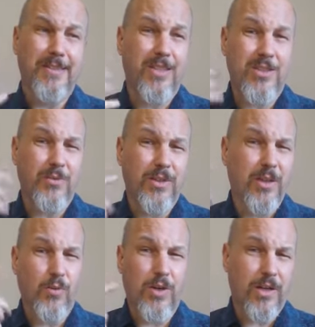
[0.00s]
doesn't
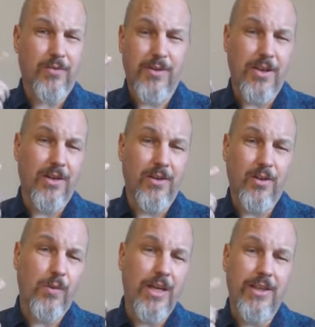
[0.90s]
really work for
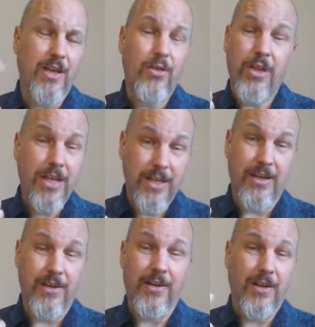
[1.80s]
the way they think
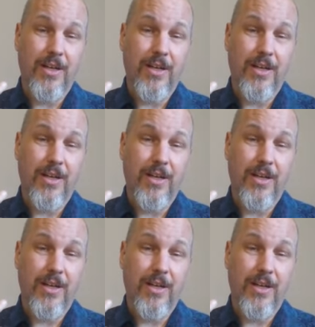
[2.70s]
here.